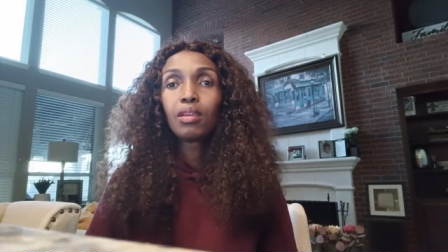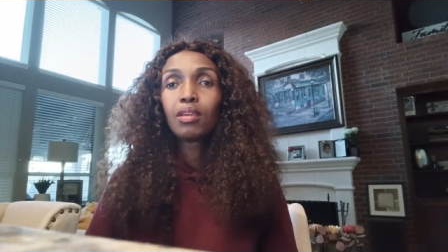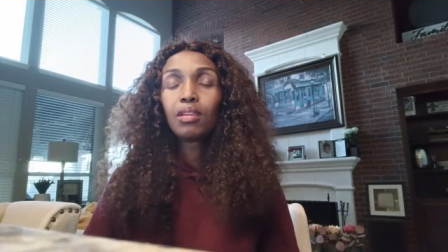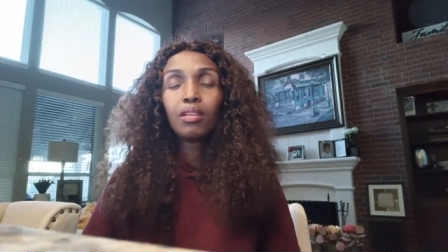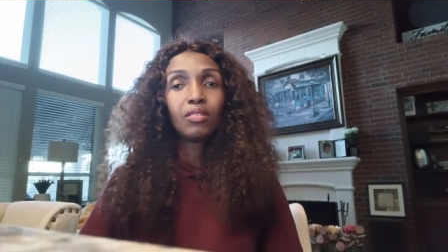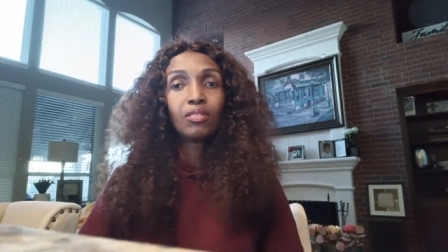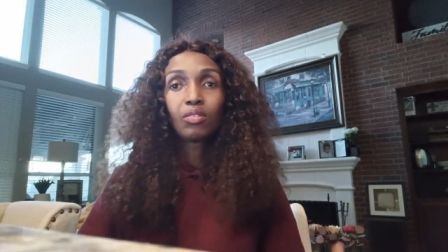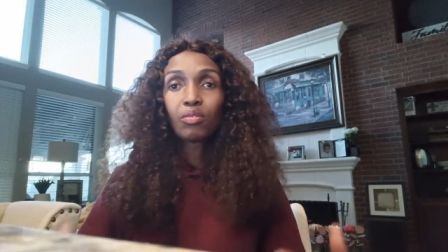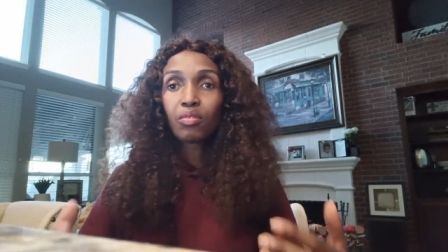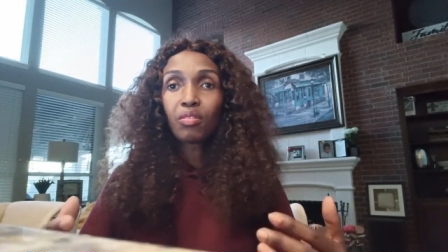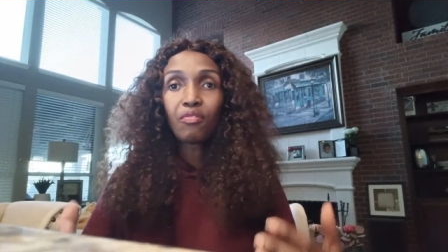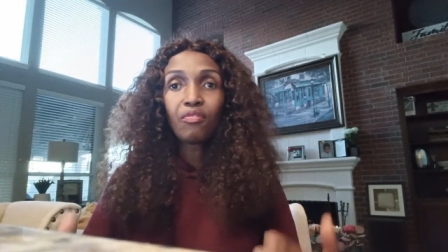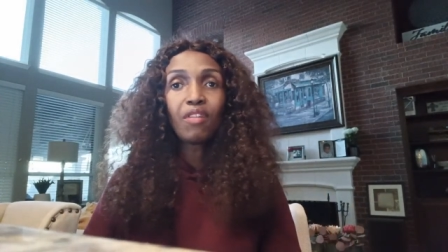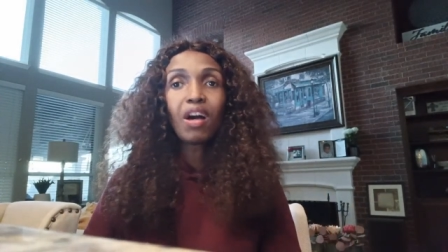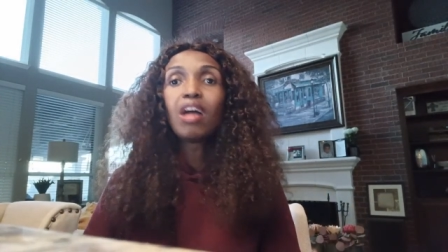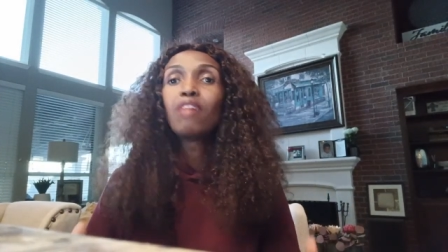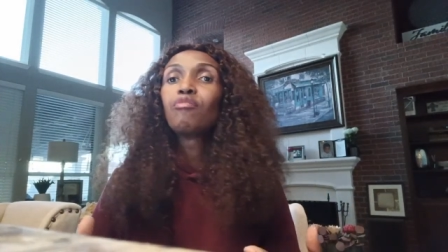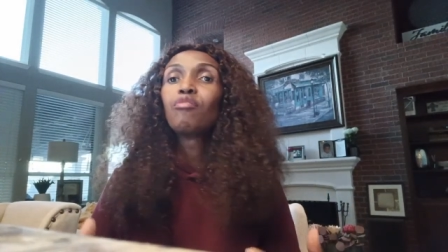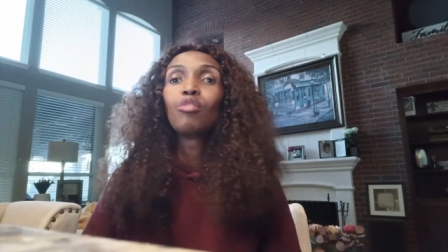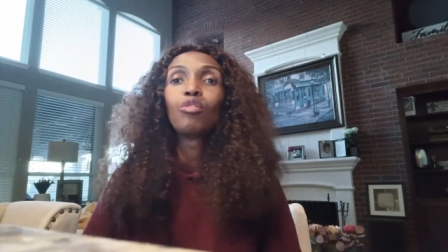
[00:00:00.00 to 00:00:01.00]
is a
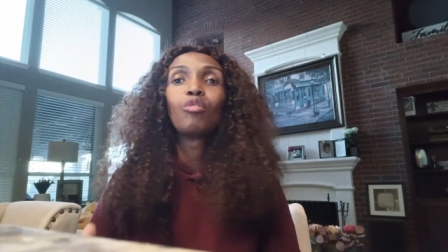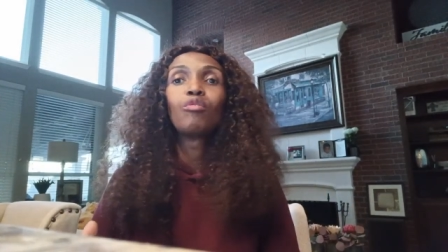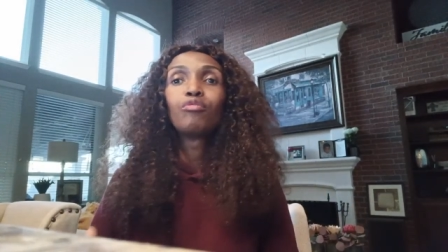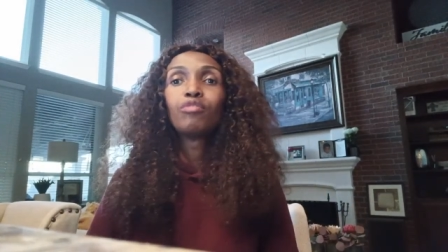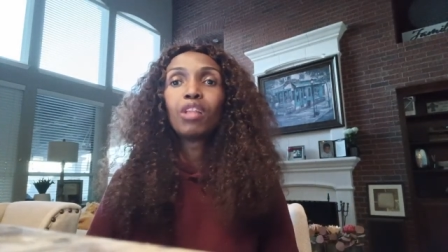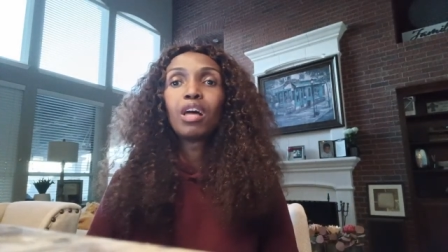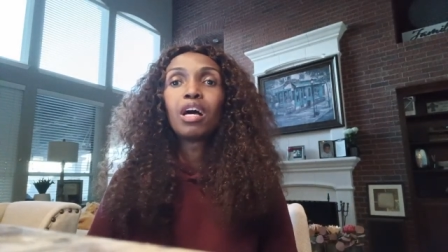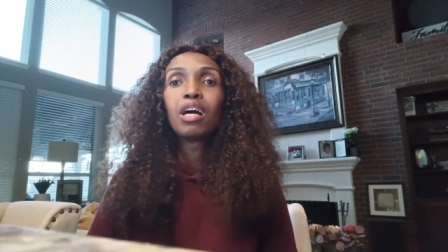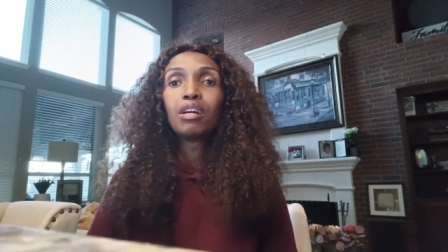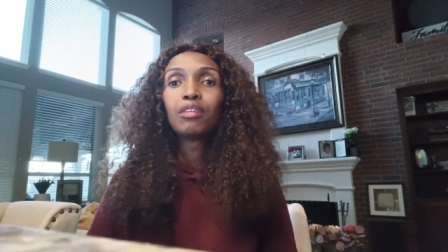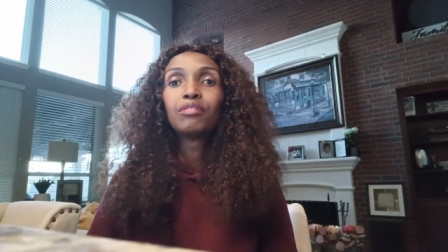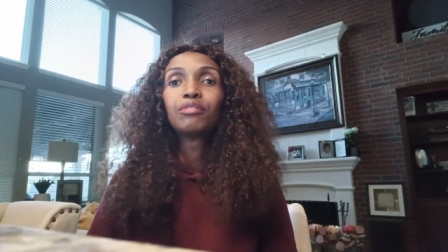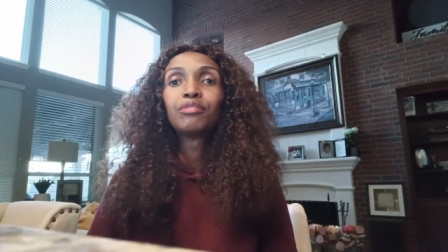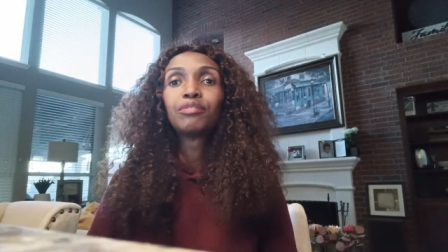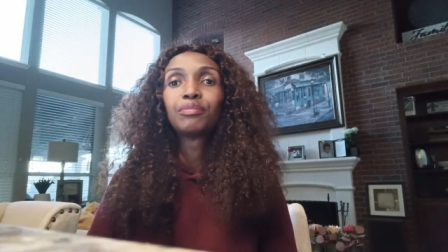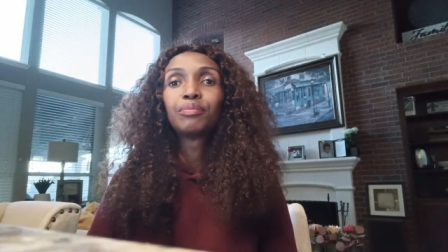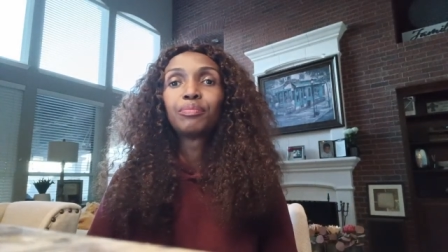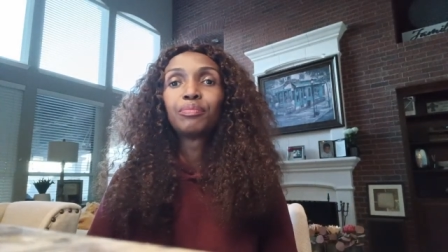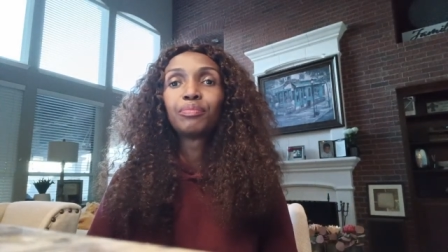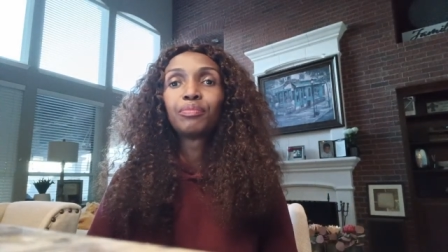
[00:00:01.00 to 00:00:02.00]
revival of love.
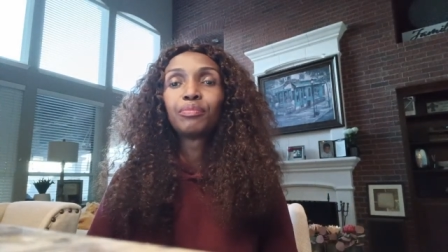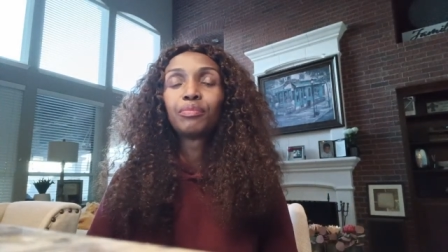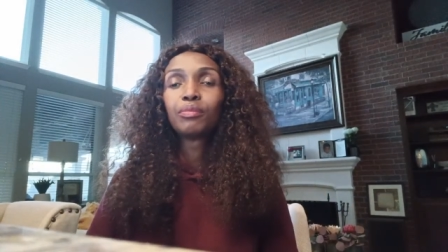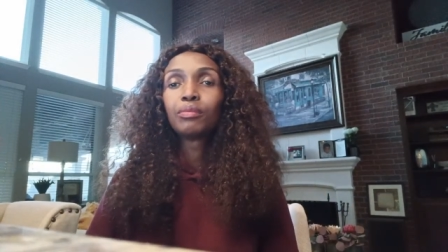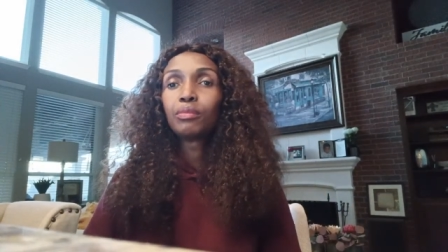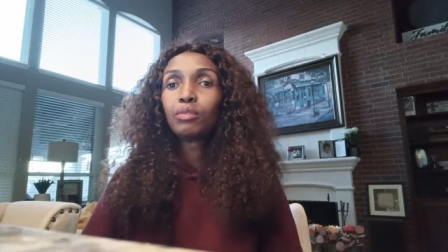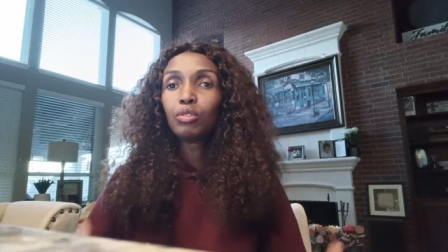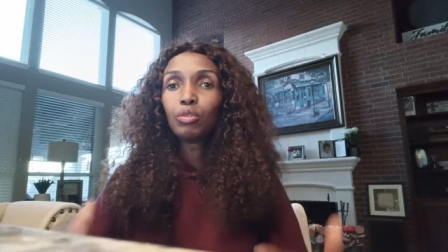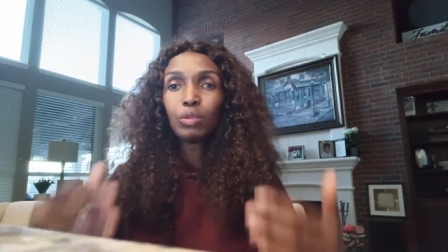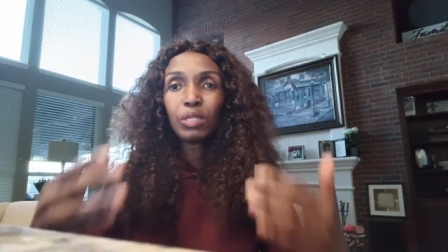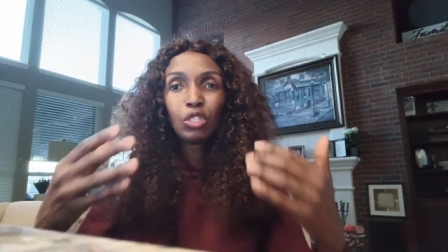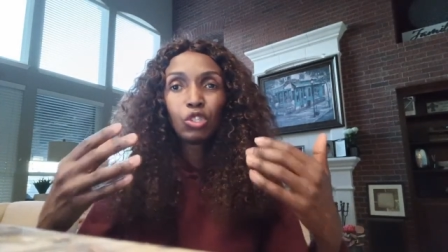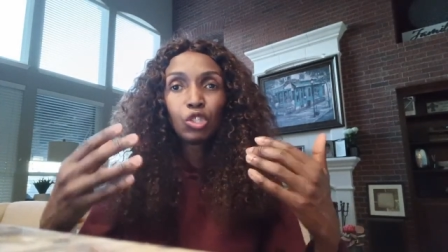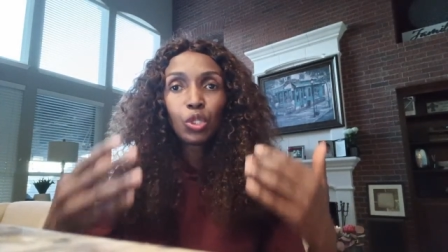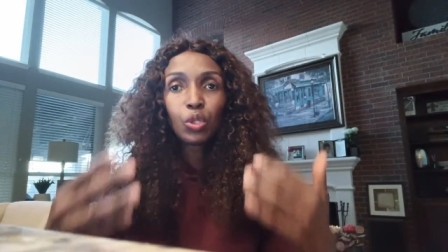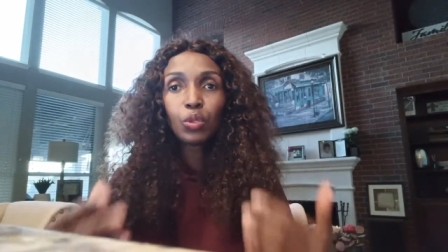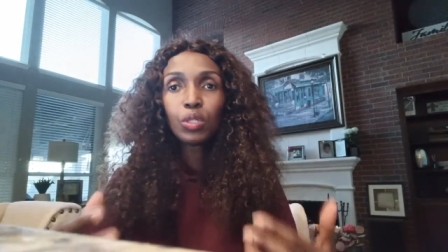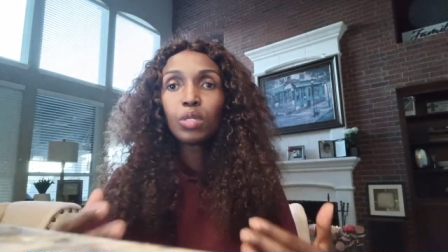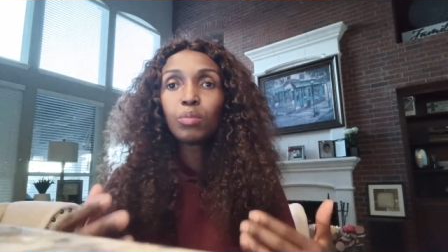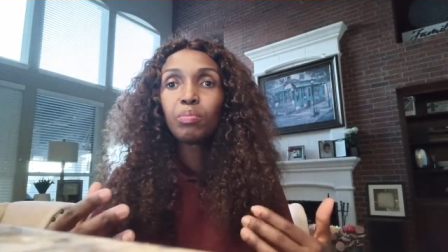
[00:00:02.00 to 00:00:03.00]
You
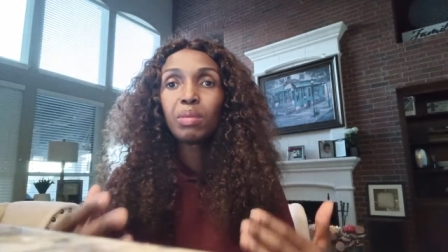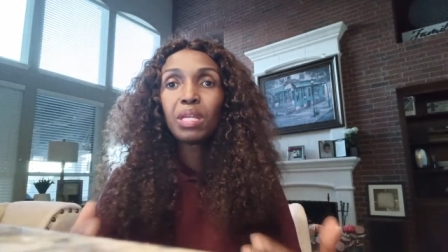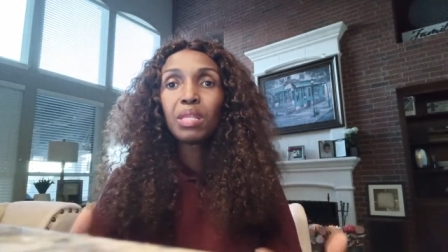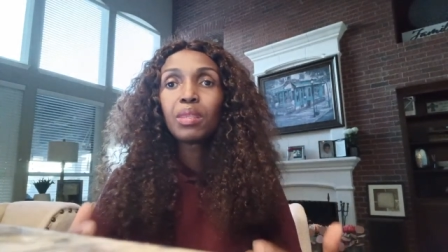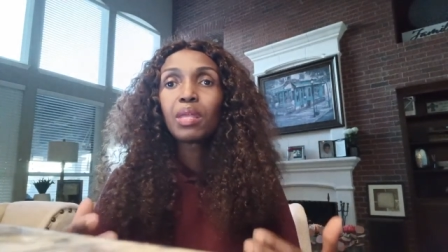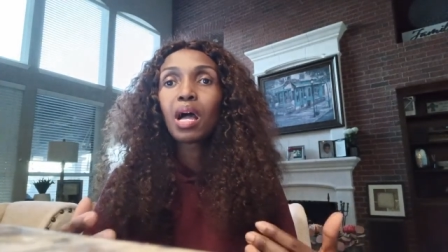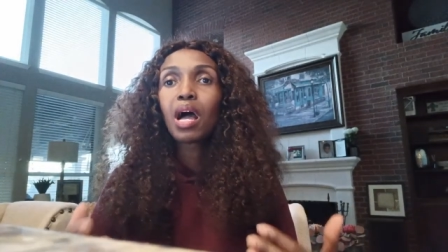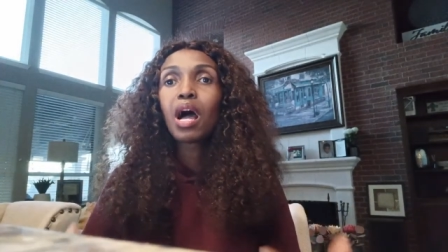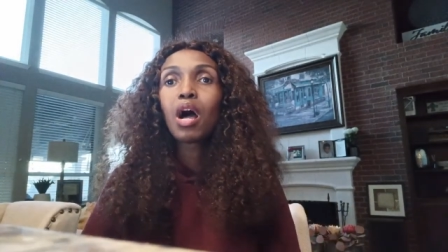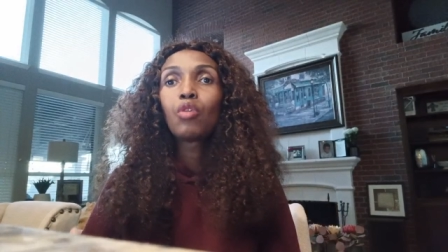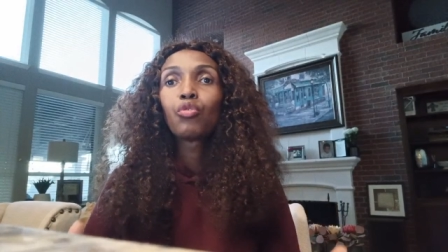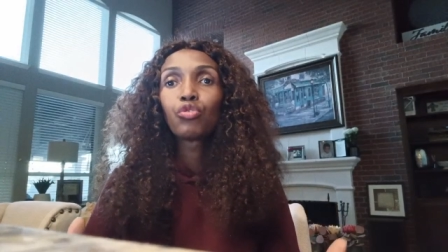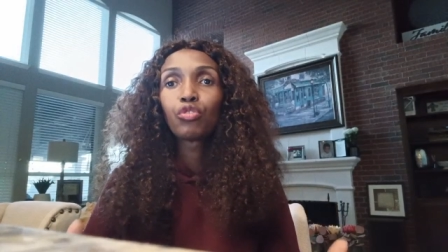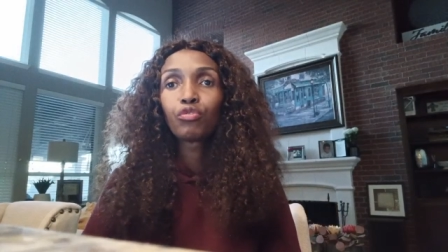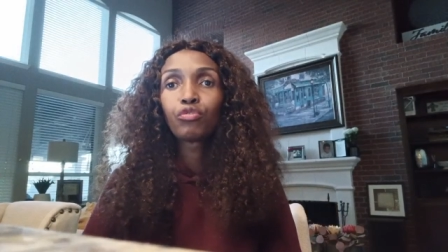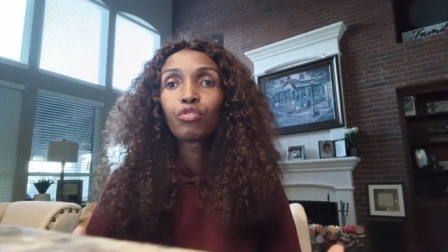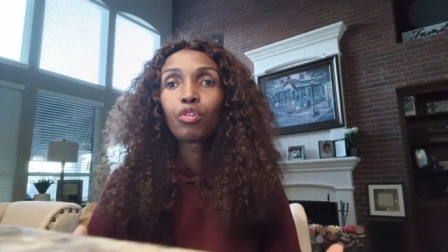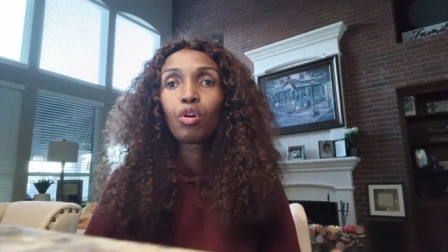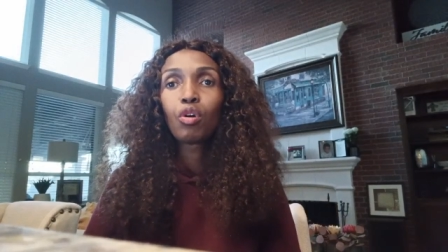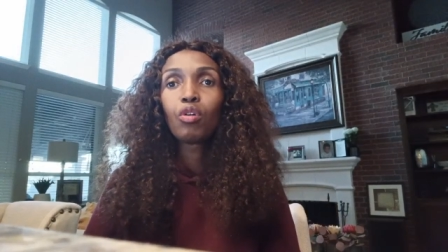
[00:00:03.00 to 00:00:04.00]
shouldn't be in the house
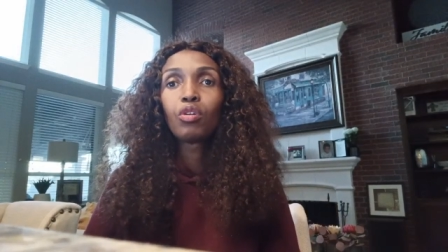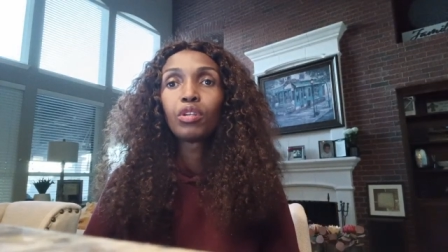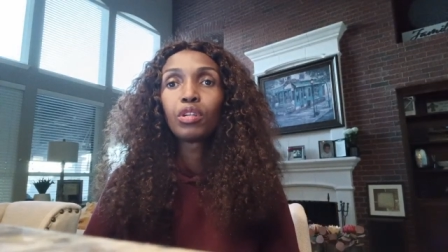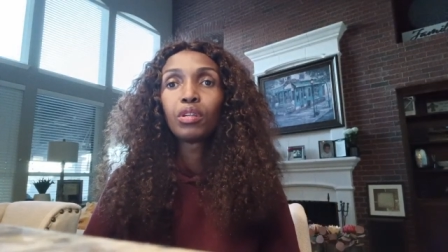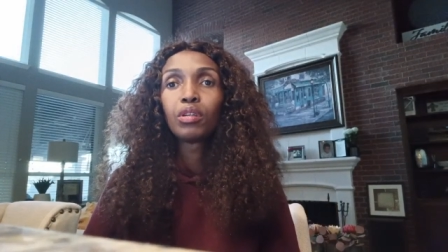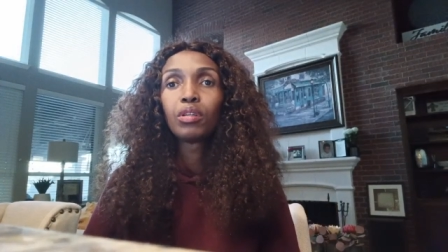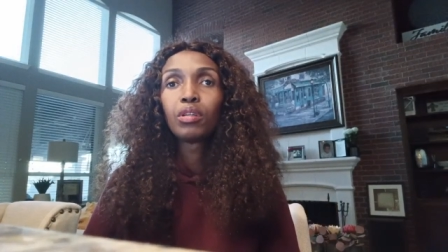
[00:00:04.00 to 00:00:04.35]
of God